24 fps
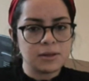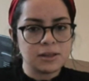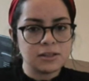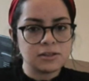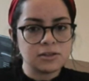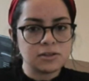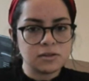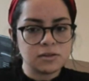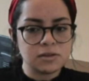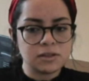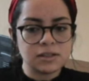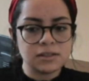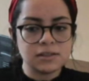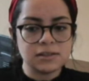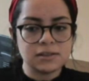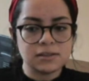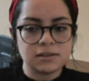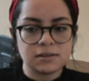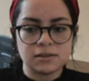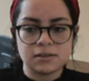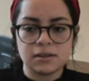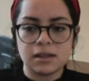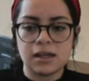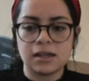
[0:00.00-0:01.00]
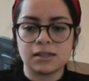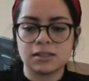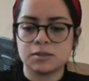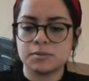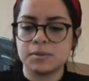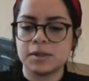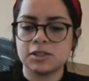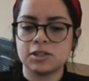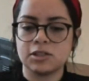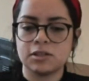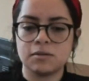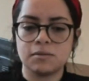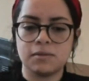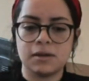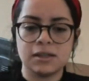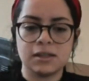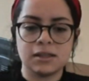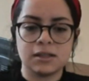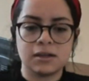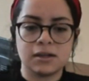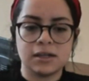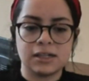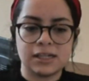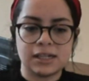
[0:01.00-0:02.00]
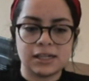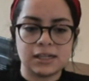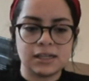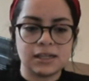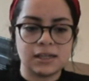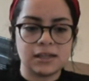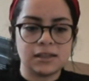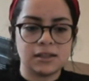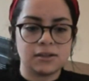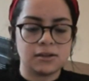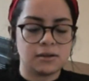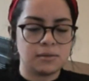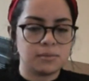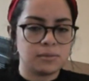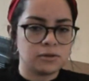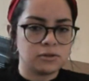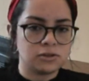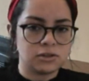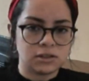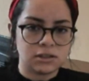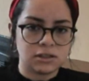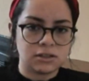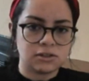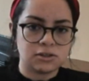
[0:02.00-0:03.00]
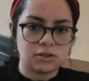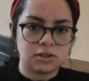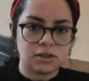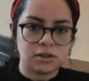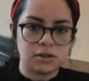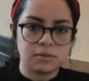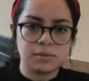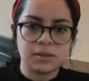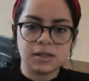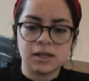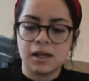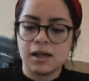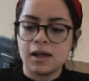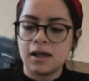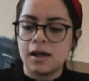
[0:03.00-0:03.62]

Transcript: with the students, especially when they're they're emotionally disturbed.